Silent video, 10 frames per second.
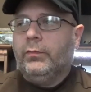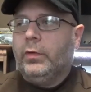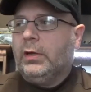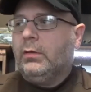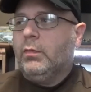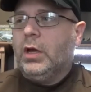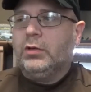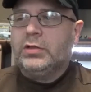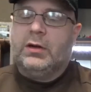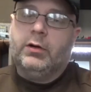like
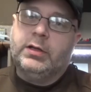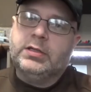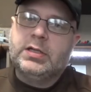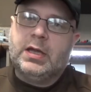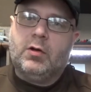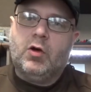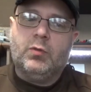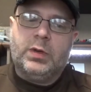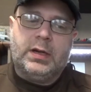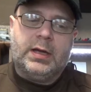models that are going to stay at
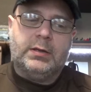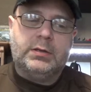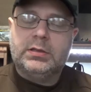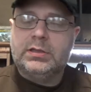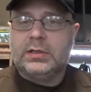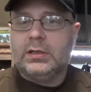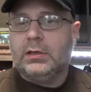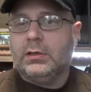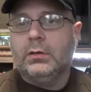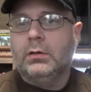home and not
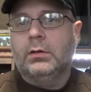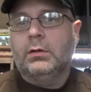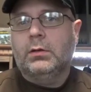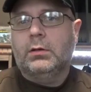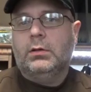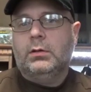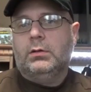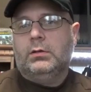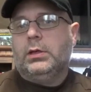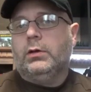see,
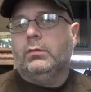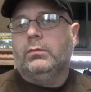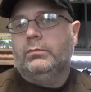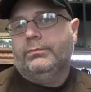you know,